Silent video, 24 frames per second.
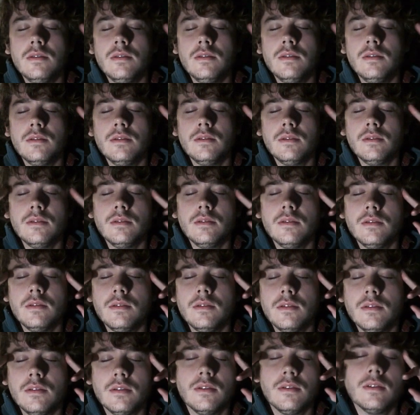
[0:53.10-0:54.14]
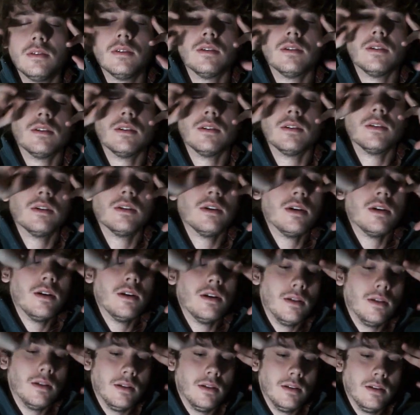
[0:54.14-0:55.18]

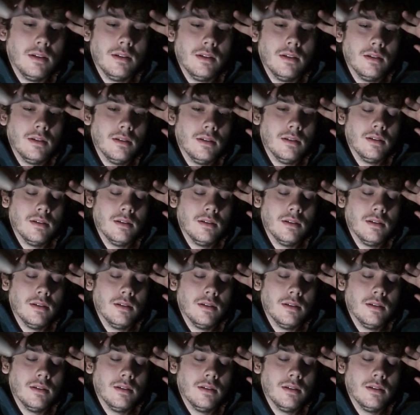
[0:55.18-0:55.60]
(silence)